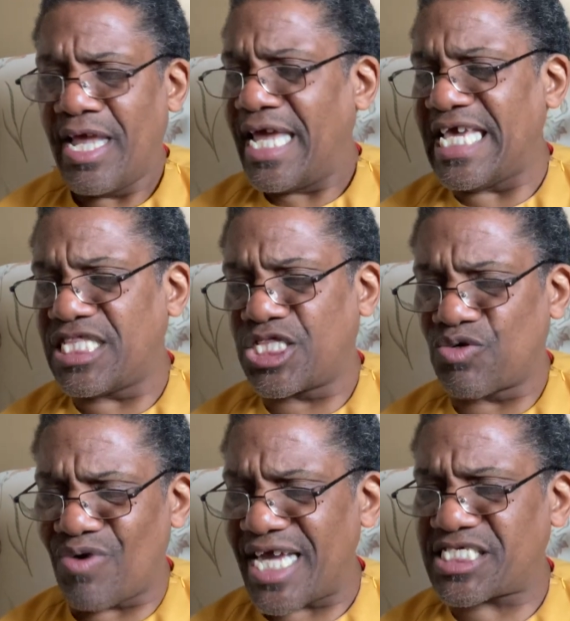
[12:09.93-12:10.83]
He
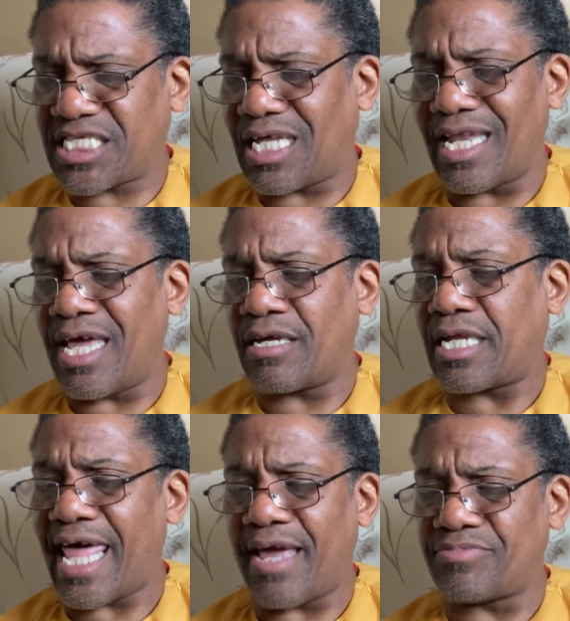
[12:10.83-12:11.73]
threshed
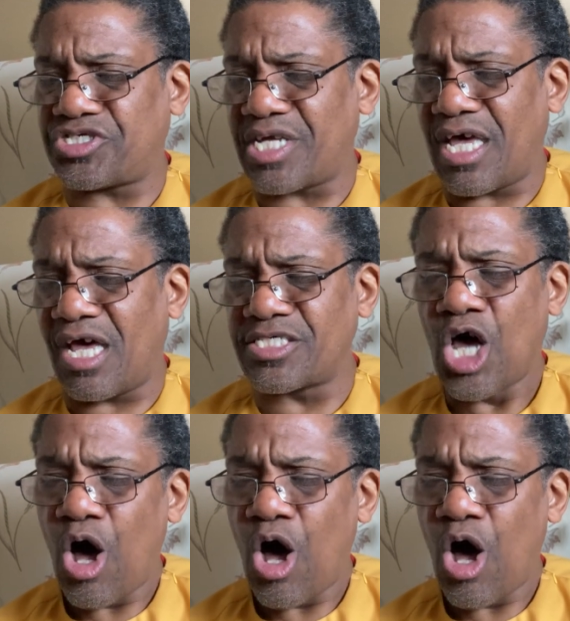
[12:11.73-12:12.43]
clamshells,